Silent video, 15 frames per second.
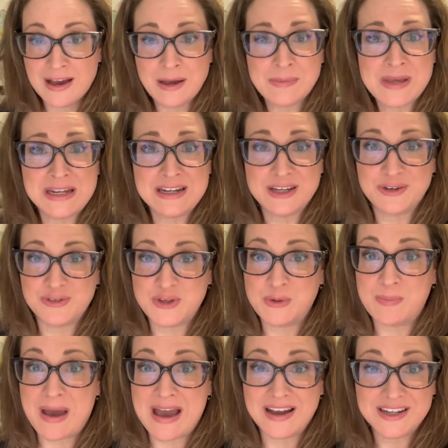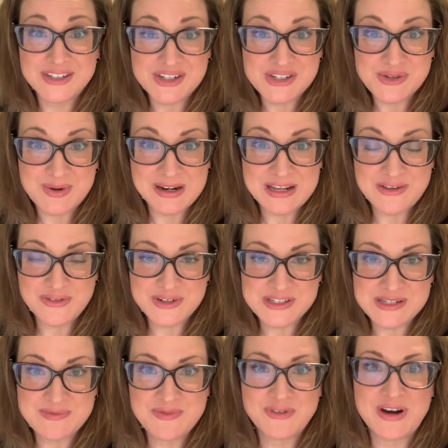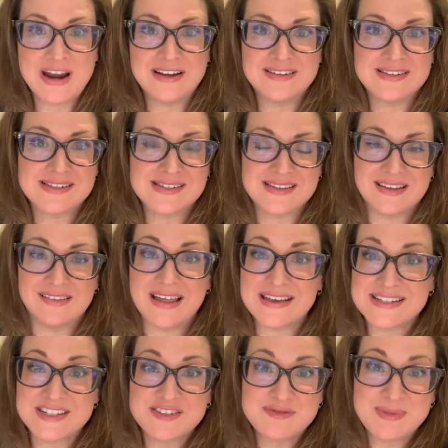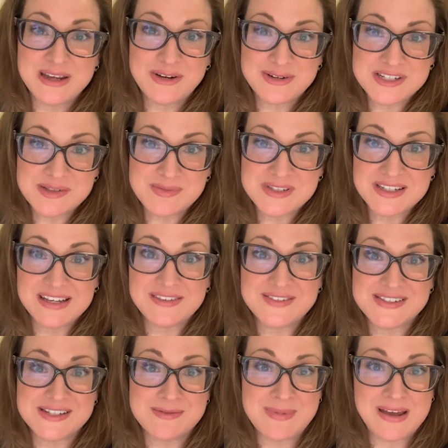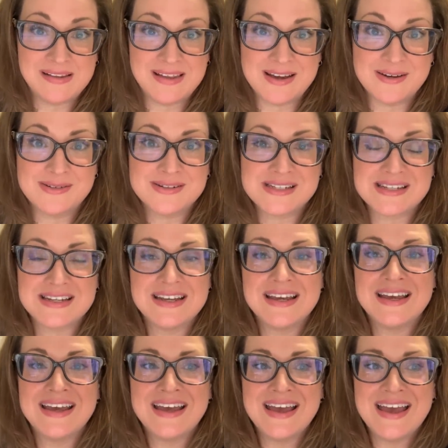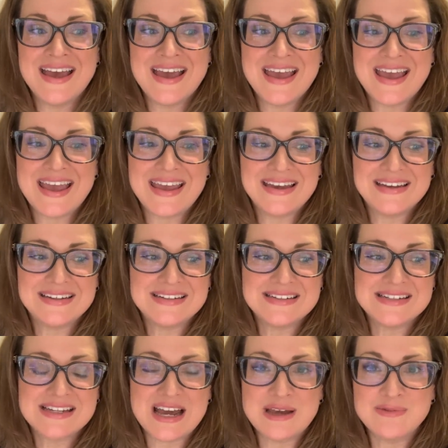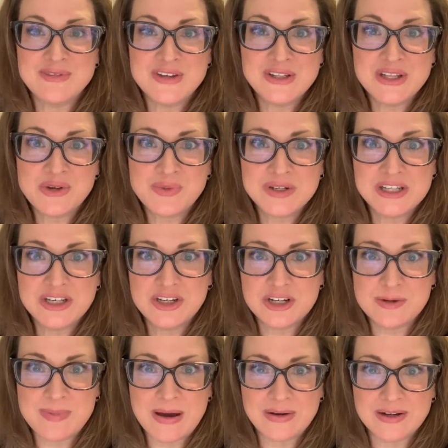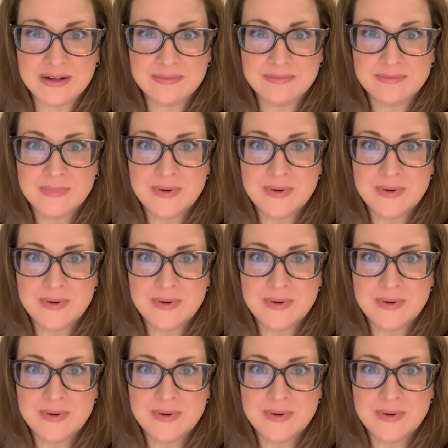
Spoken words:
I'm getting a few packages ready for some friends, the last of my Christmas gifts to mail out, and I'm feeling really good about it.